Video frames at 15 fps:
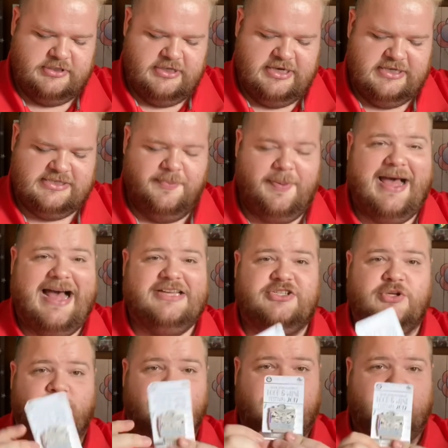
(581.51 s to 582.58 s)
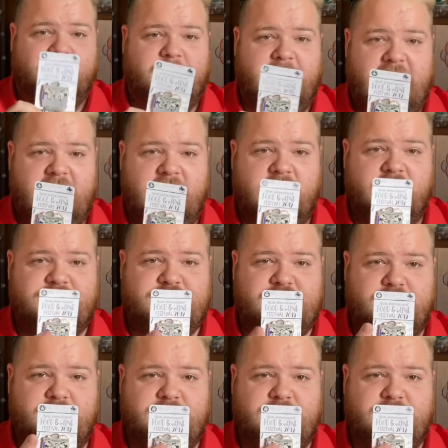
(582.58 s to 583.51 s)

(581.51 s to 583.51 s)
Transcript: it is the pass holder pin too.